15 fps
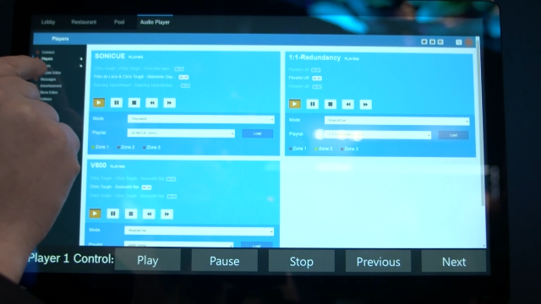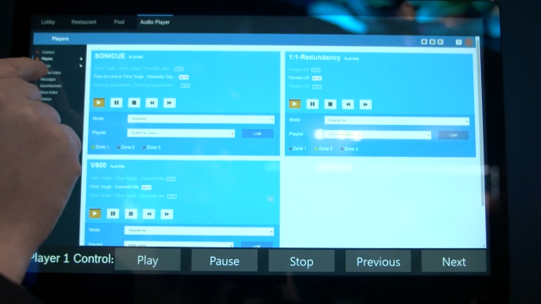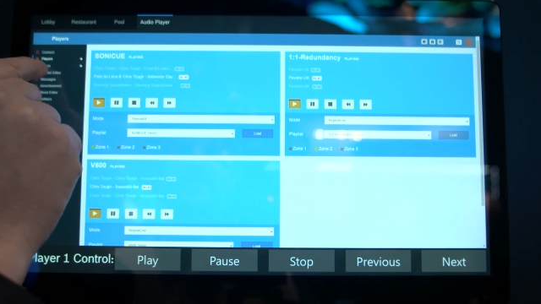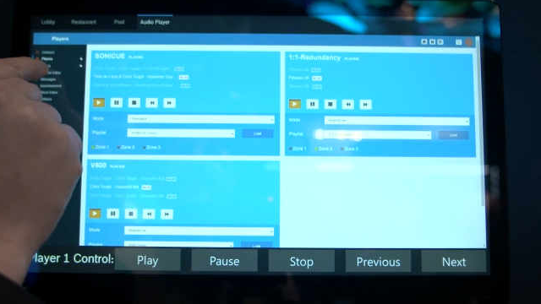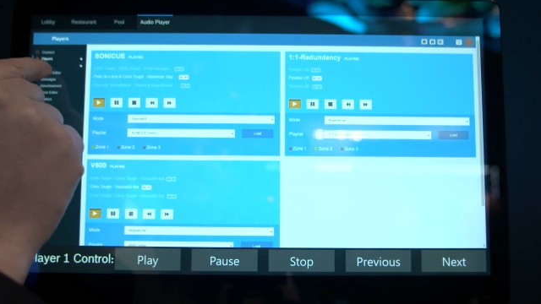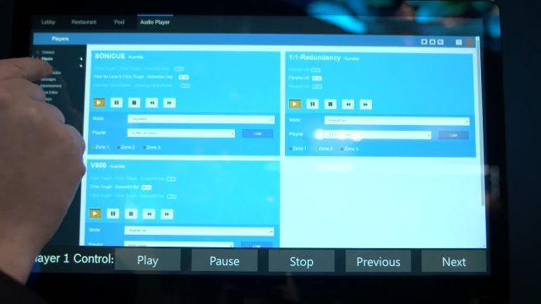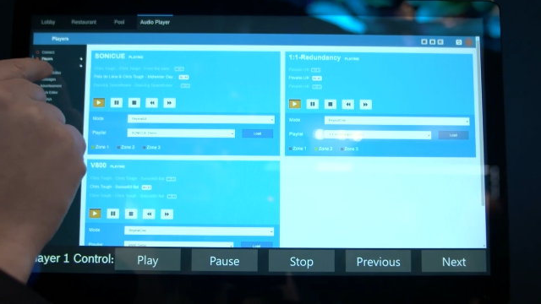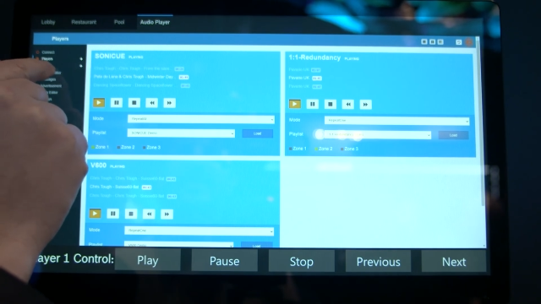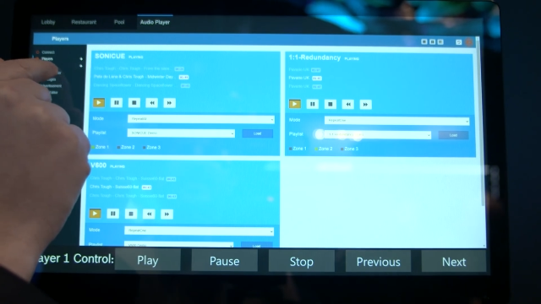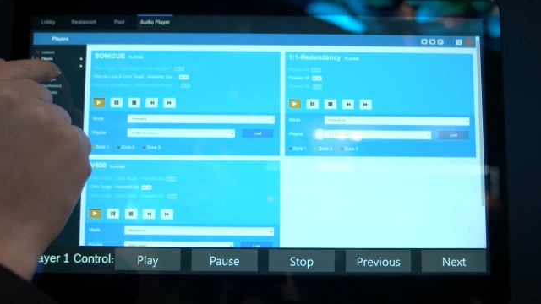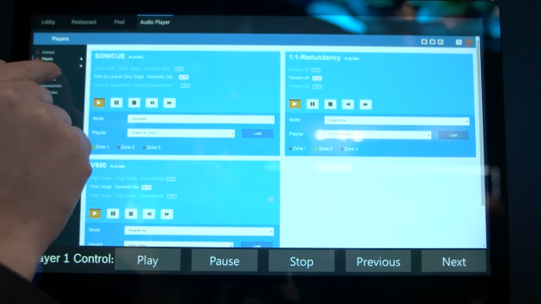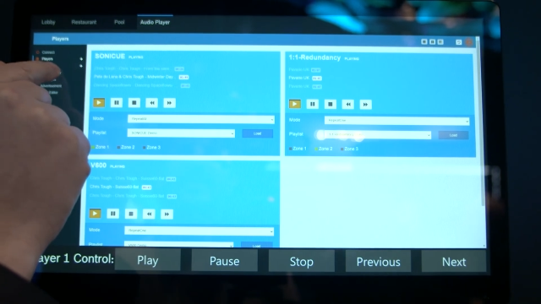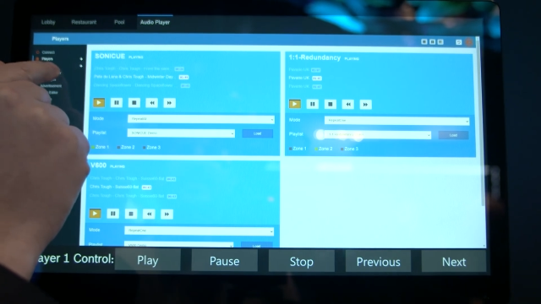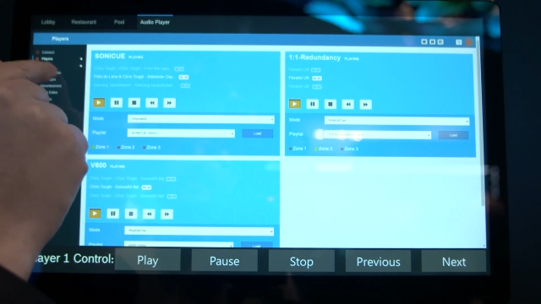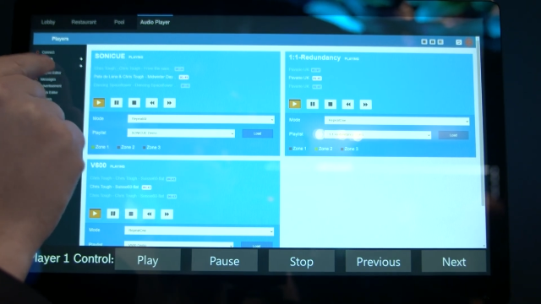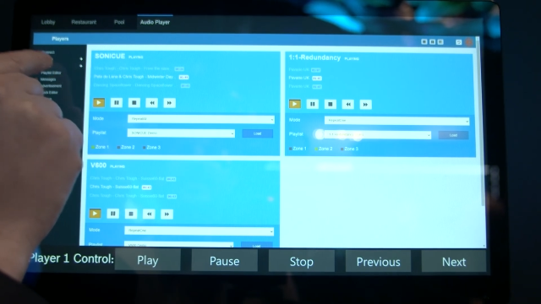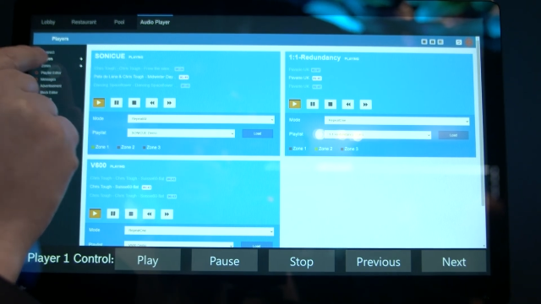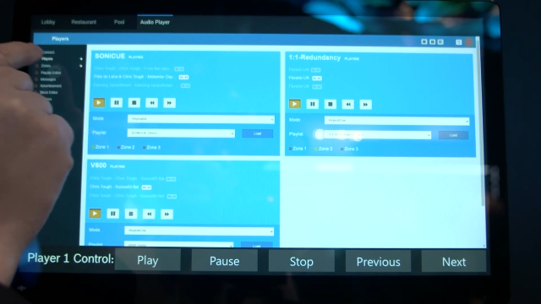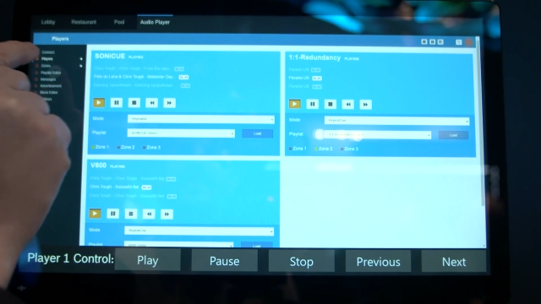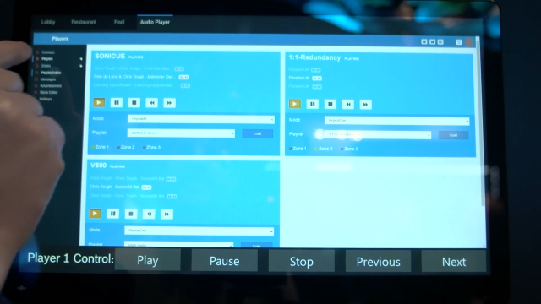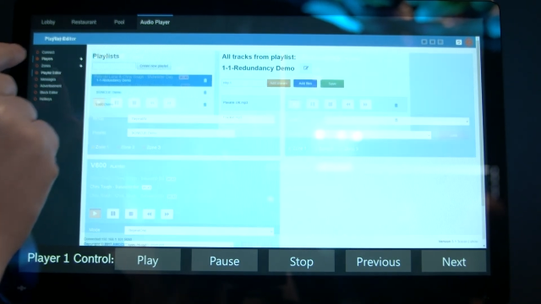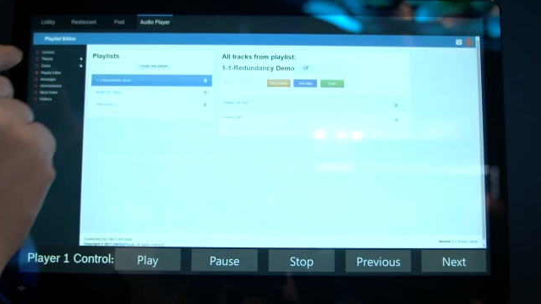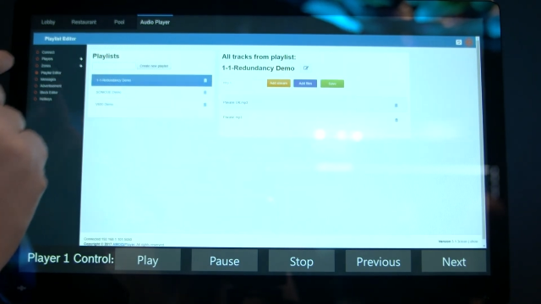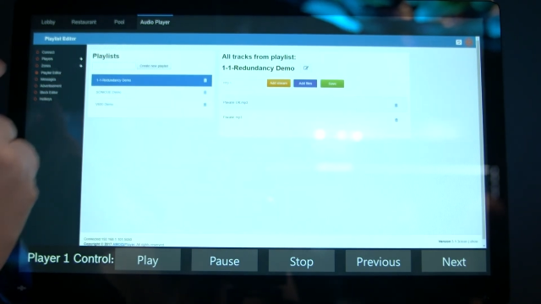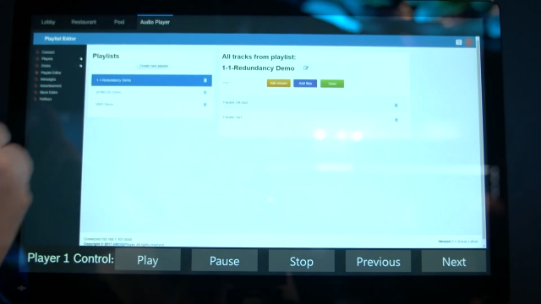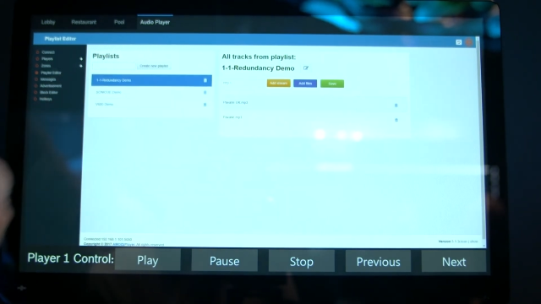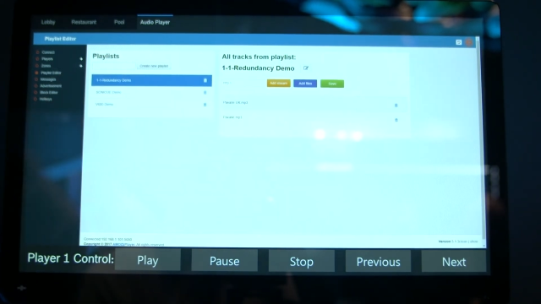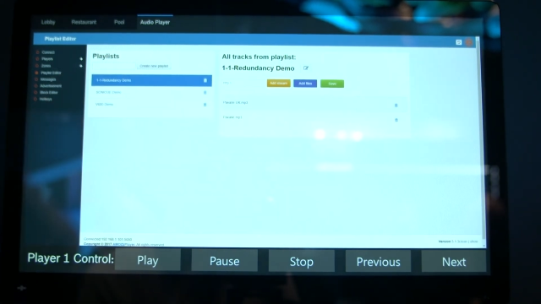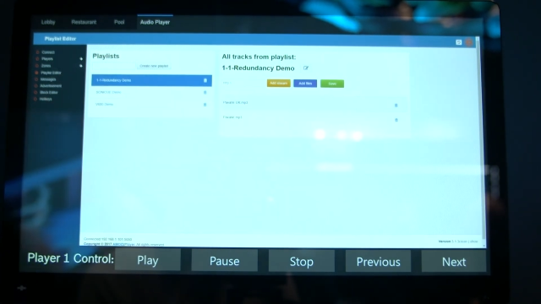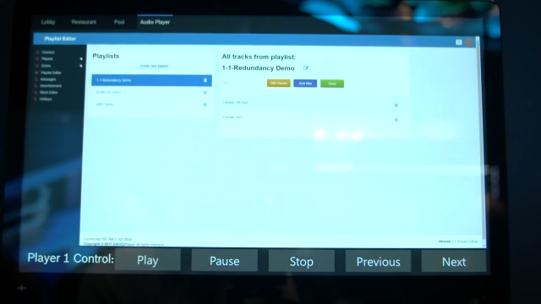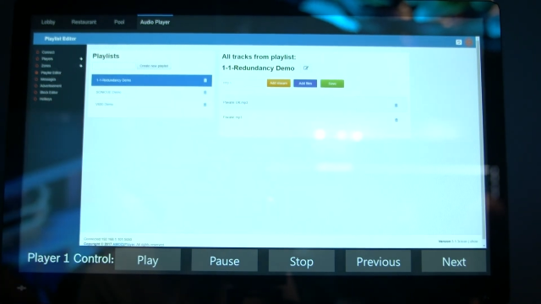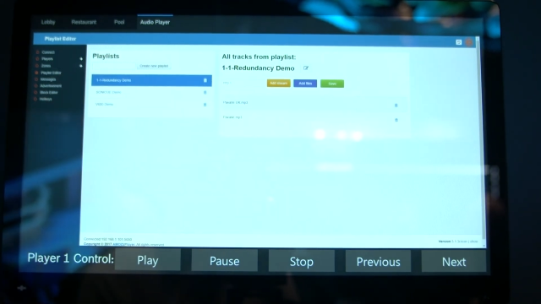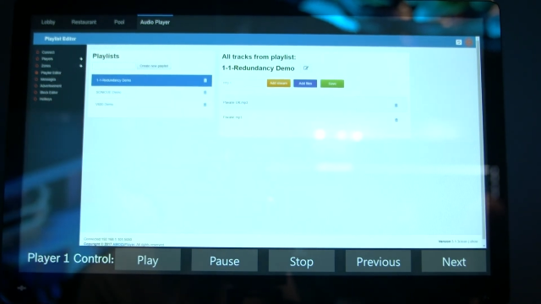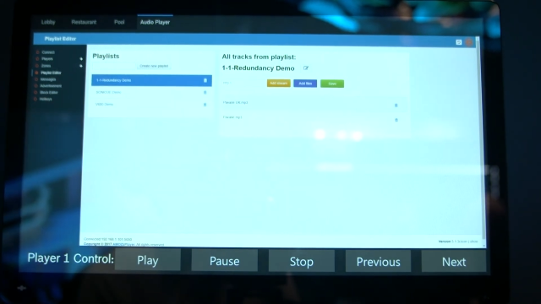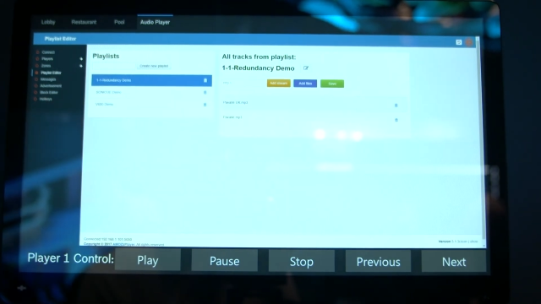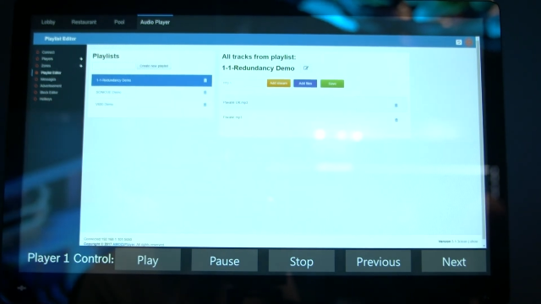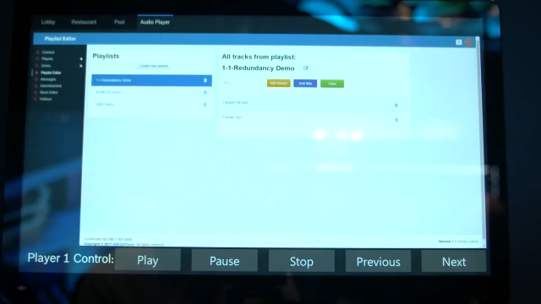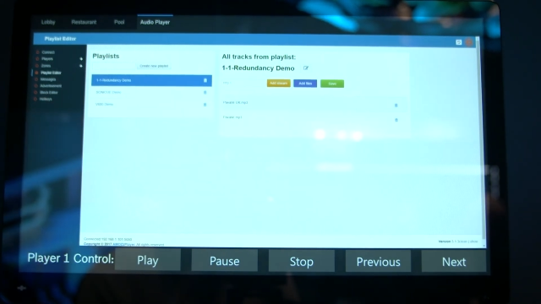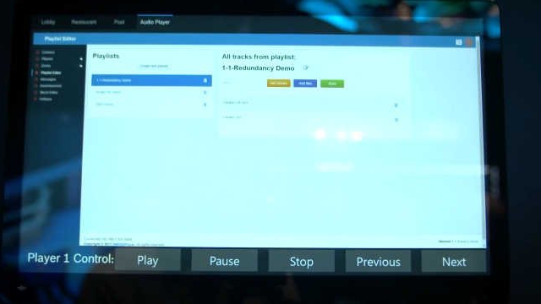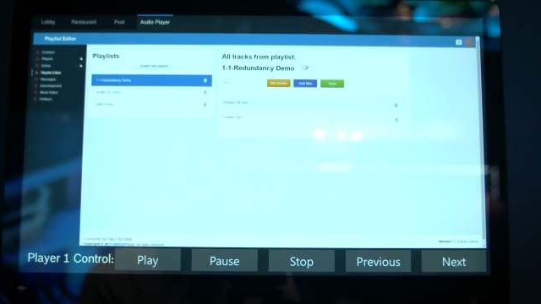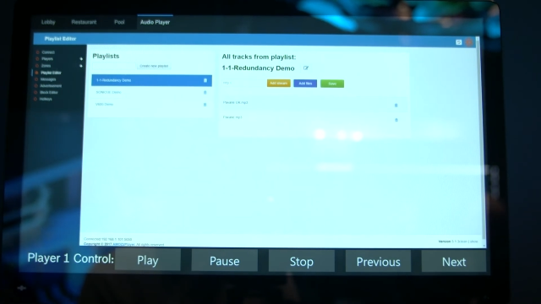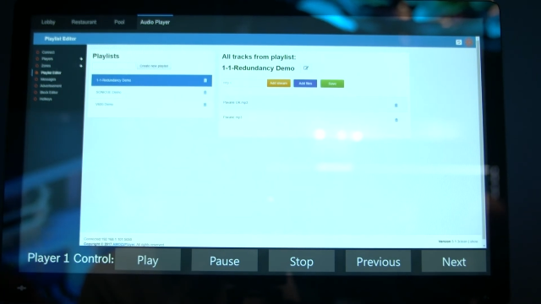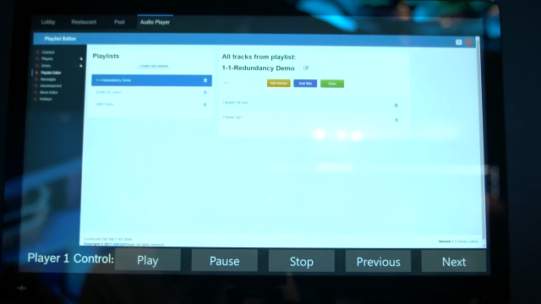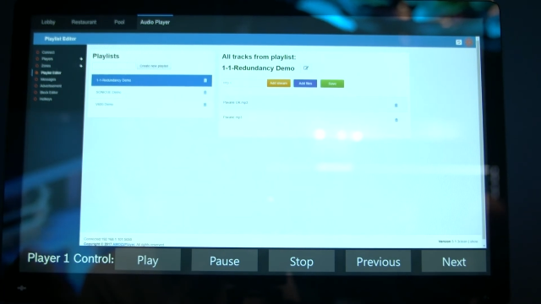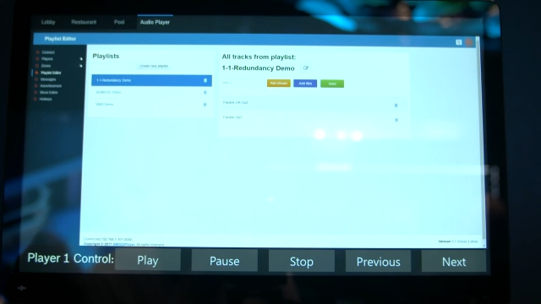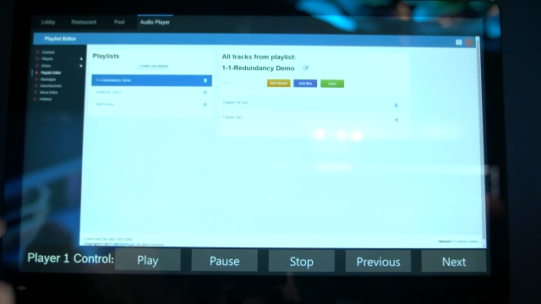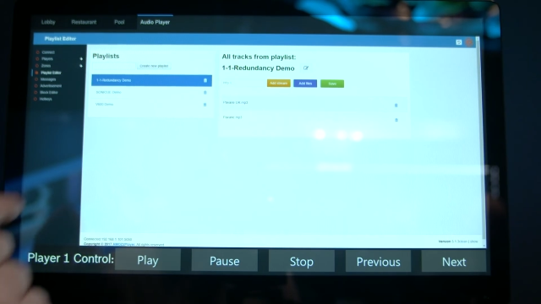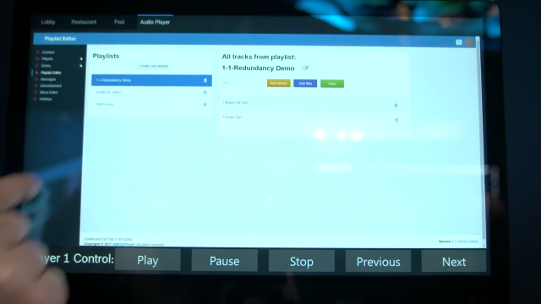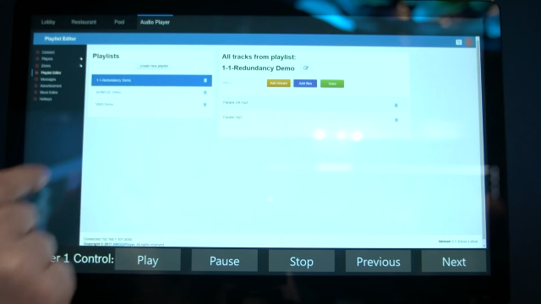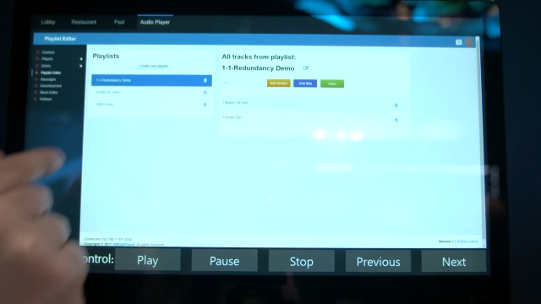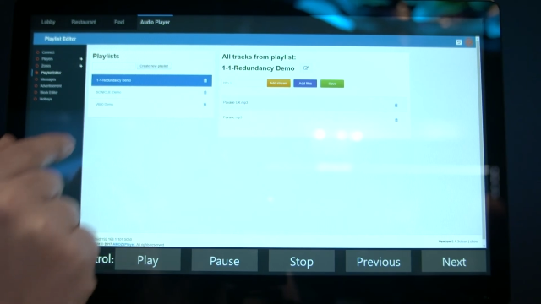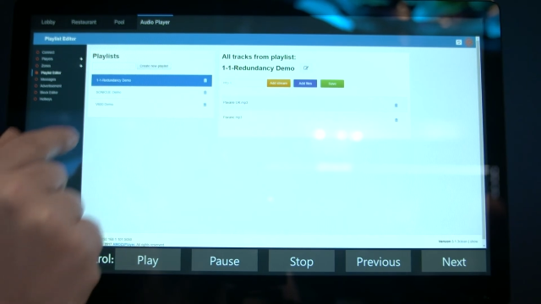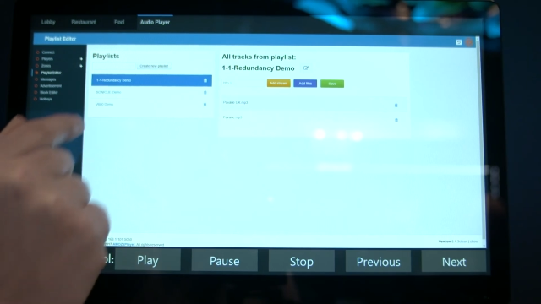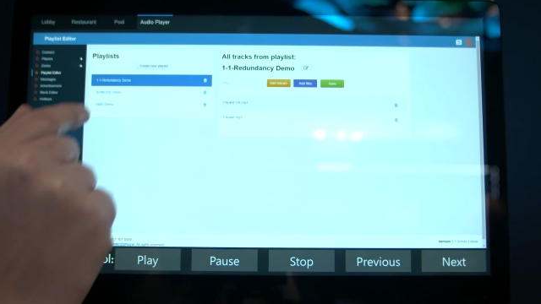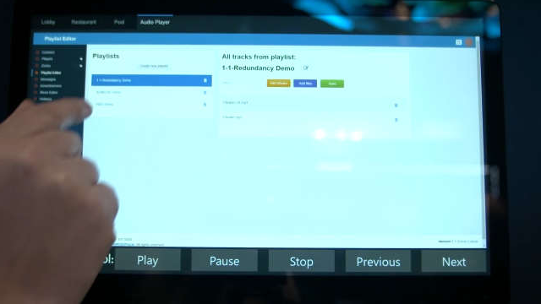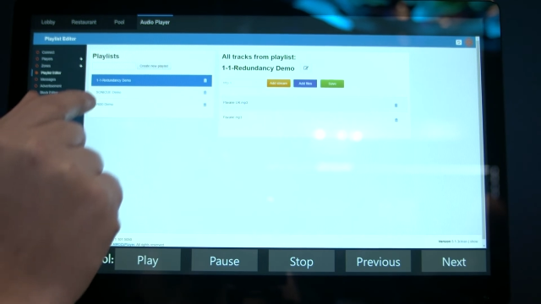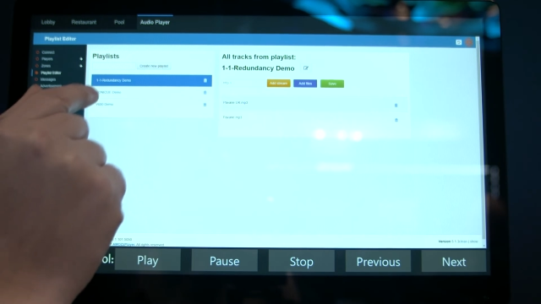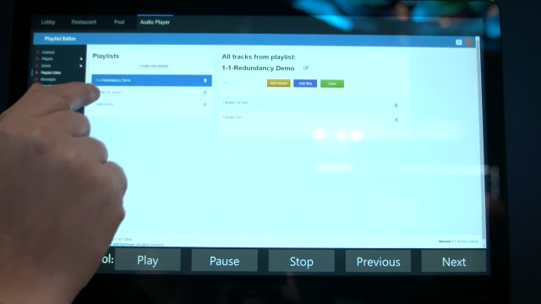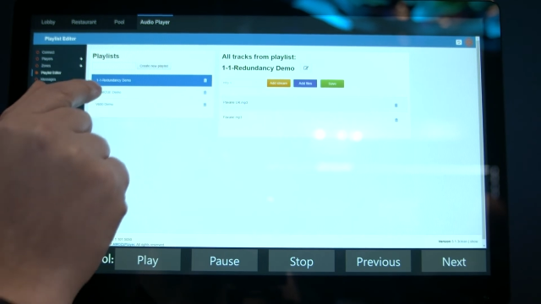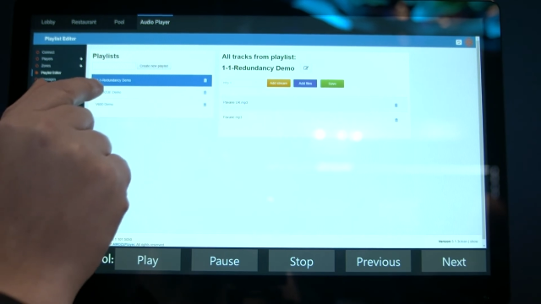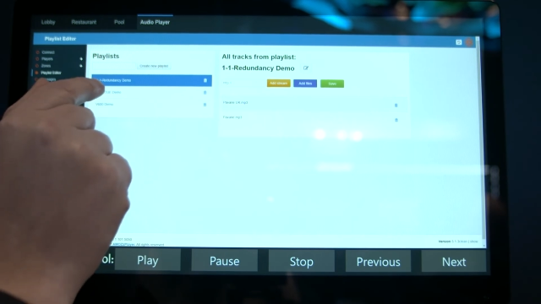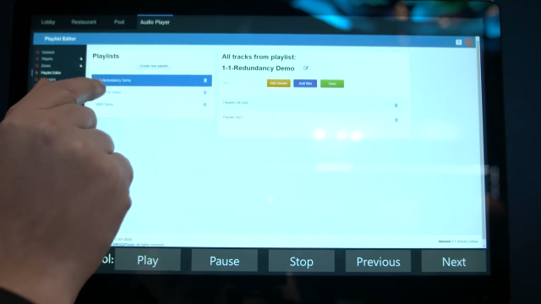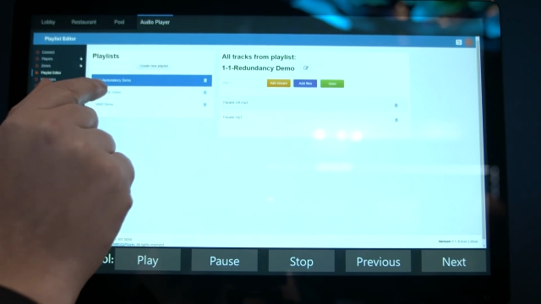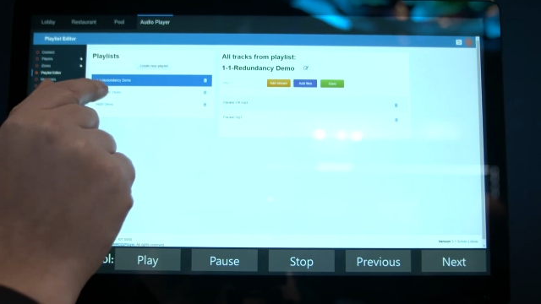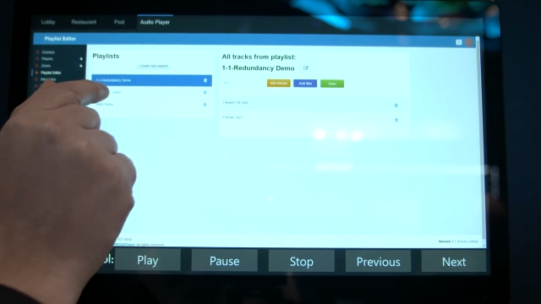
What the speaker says: (no speaker visible)